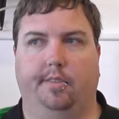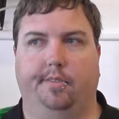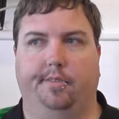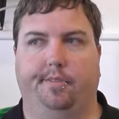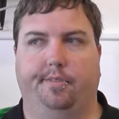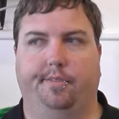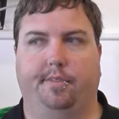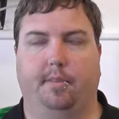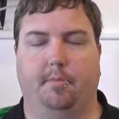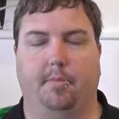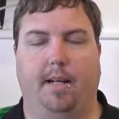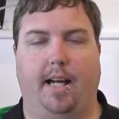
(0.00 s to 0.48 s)

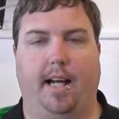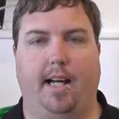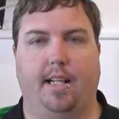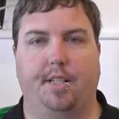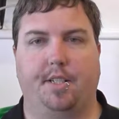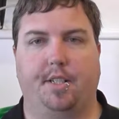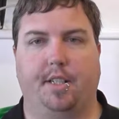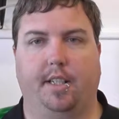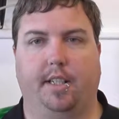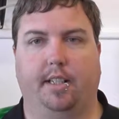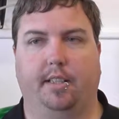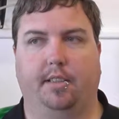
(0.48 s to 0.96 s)
From
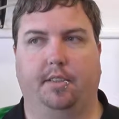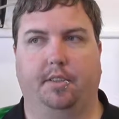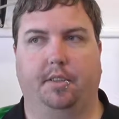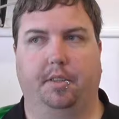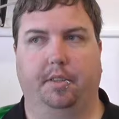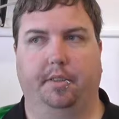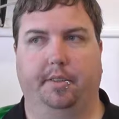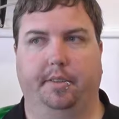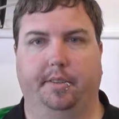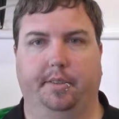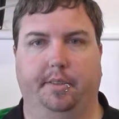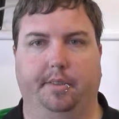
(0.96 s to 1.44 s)
hatching
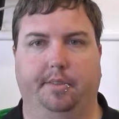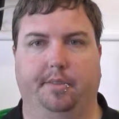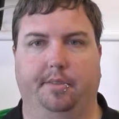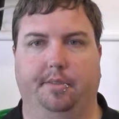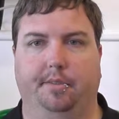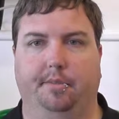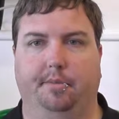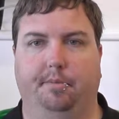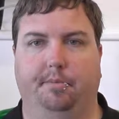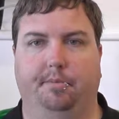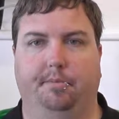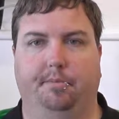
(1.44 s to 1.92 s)
to
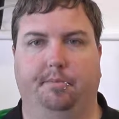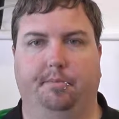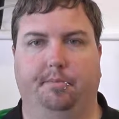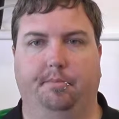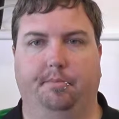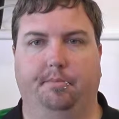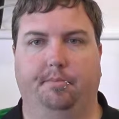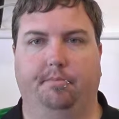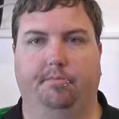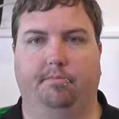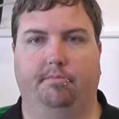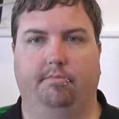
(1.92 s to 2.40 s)

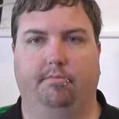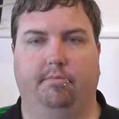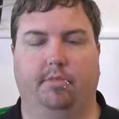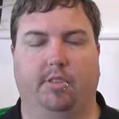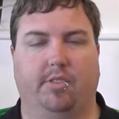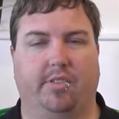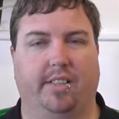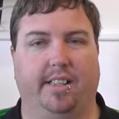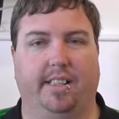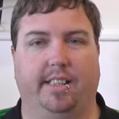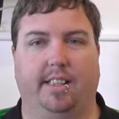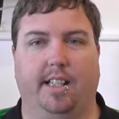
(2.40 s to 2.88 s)

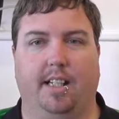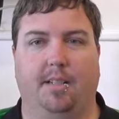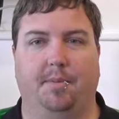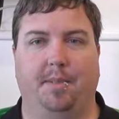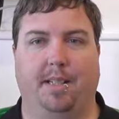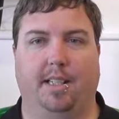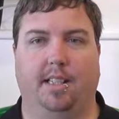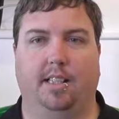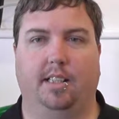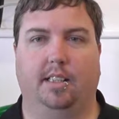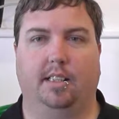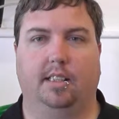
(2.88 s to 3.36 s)
3
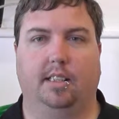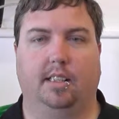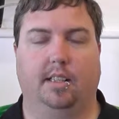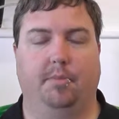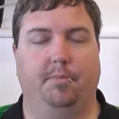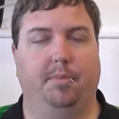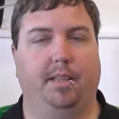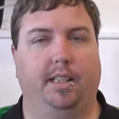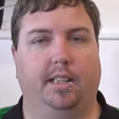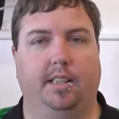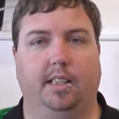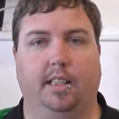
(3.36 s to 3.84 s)
centimetres can
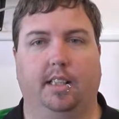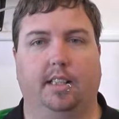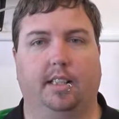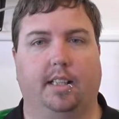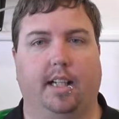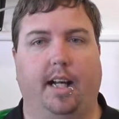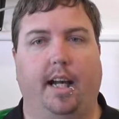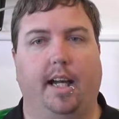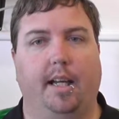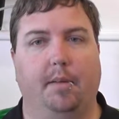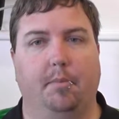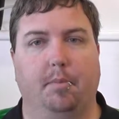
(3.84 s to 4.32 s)
be 6
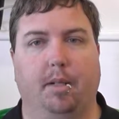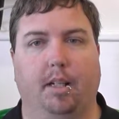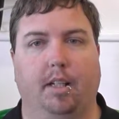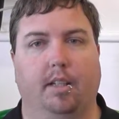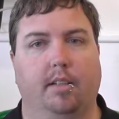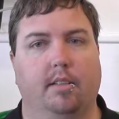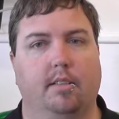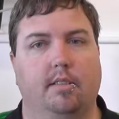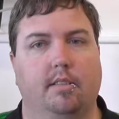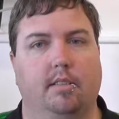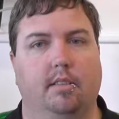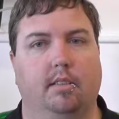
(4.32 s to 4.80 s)
to 8
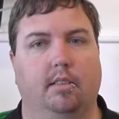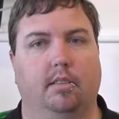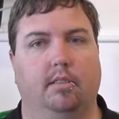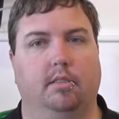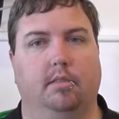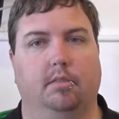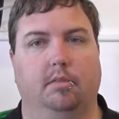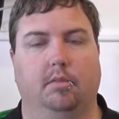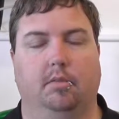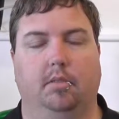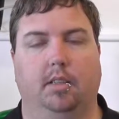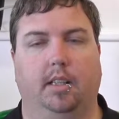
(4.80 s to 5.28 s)
months,
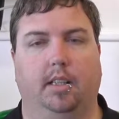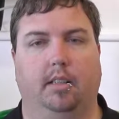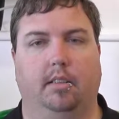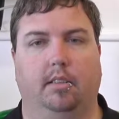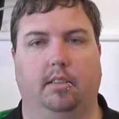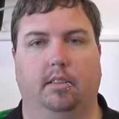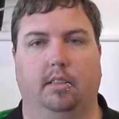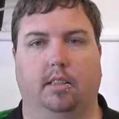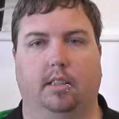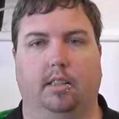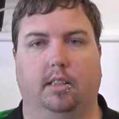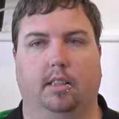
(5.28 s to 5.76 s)

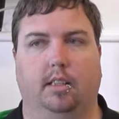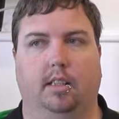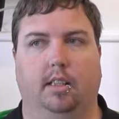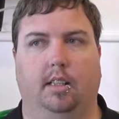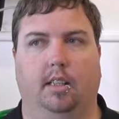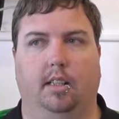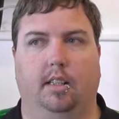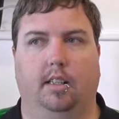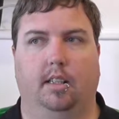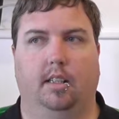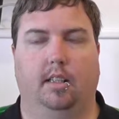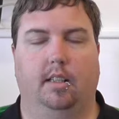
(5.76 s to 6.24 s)
whereas
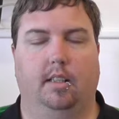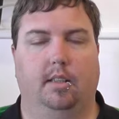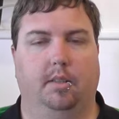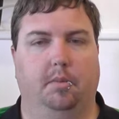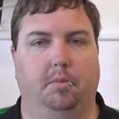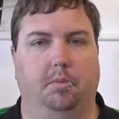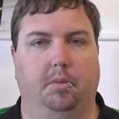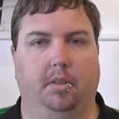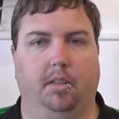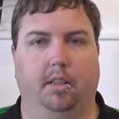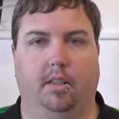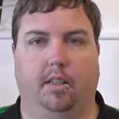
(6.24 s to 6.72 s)

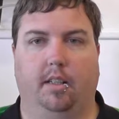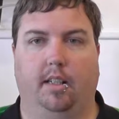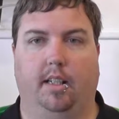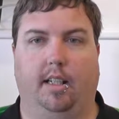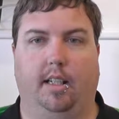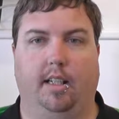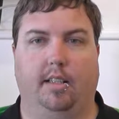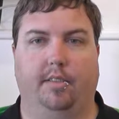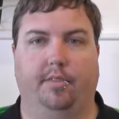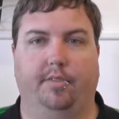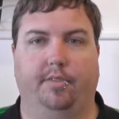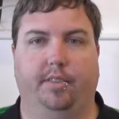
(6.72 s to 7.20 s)
with a lot of
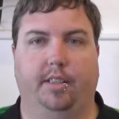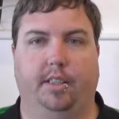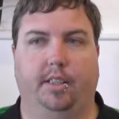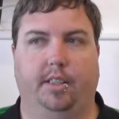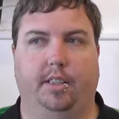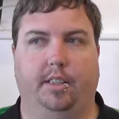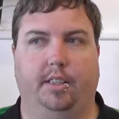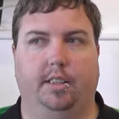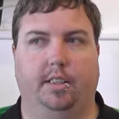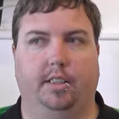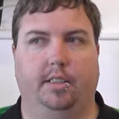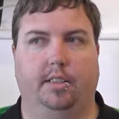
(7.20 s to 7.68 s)
other fish
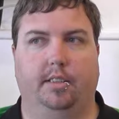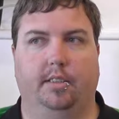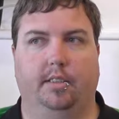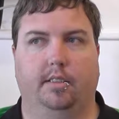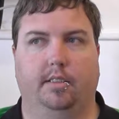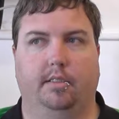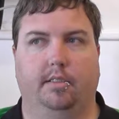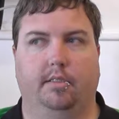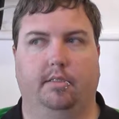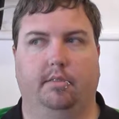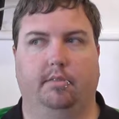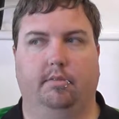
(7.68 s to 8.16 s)

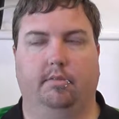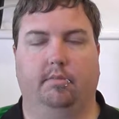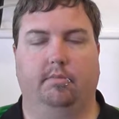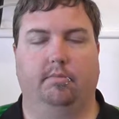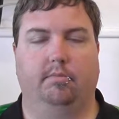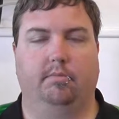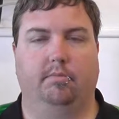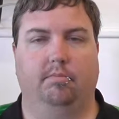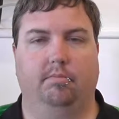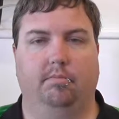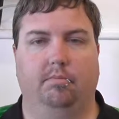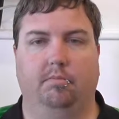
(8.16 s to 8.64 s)

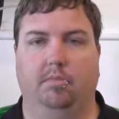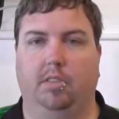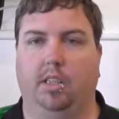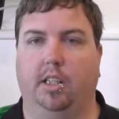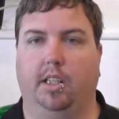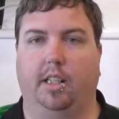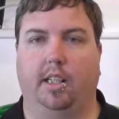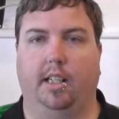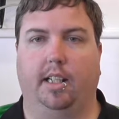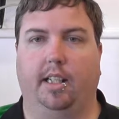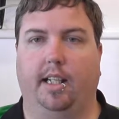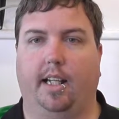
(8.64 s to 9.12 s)
you
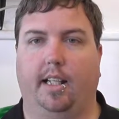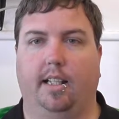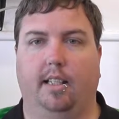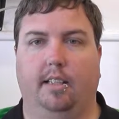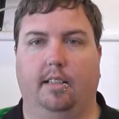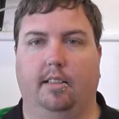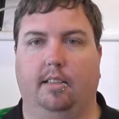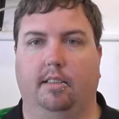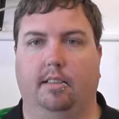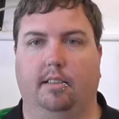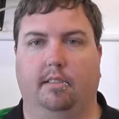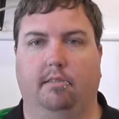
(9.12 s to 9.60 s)
can
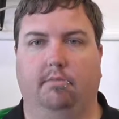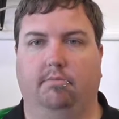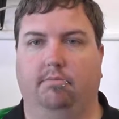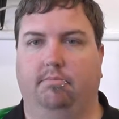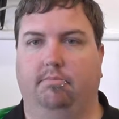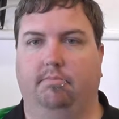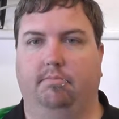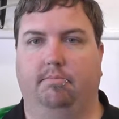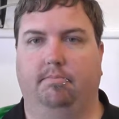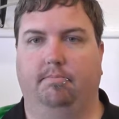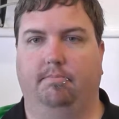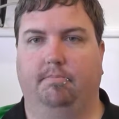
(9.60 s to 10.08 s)
get
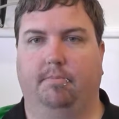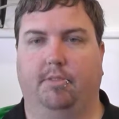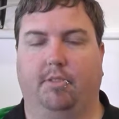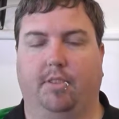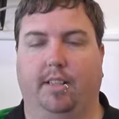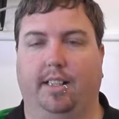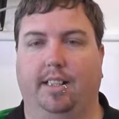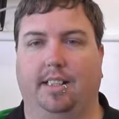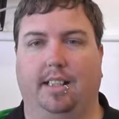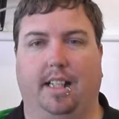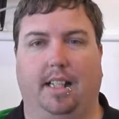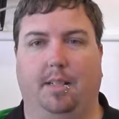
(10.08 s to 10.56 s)

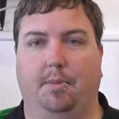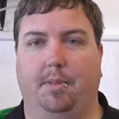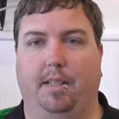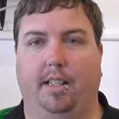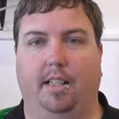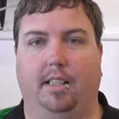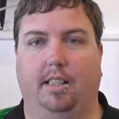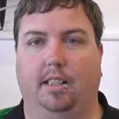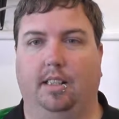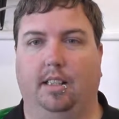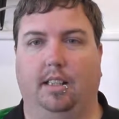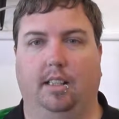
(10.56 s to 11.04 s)
3
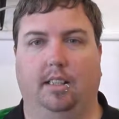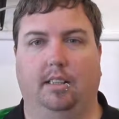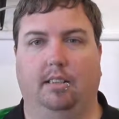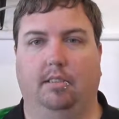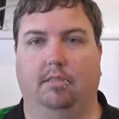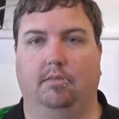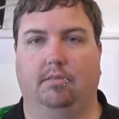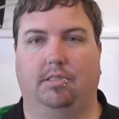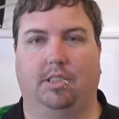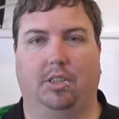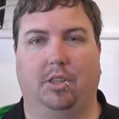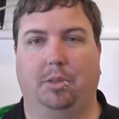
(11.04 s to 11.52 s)
centimetres
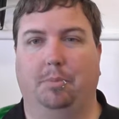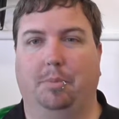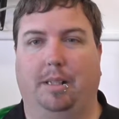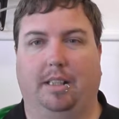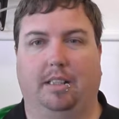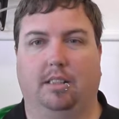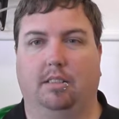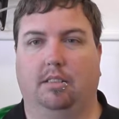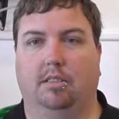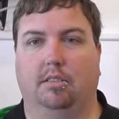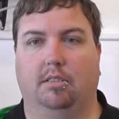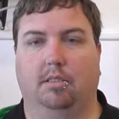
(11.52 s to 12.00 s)
in 2
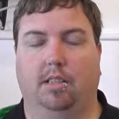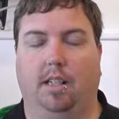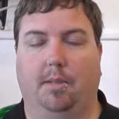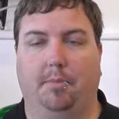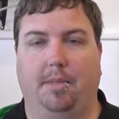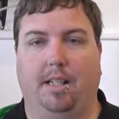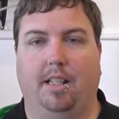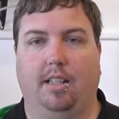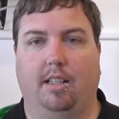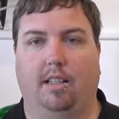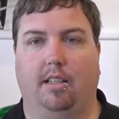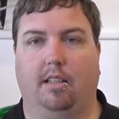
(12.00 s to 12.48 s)
months, a
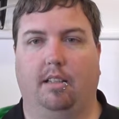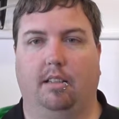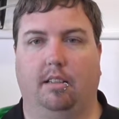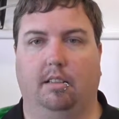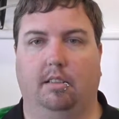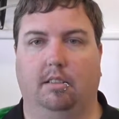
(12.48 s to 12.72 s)
month.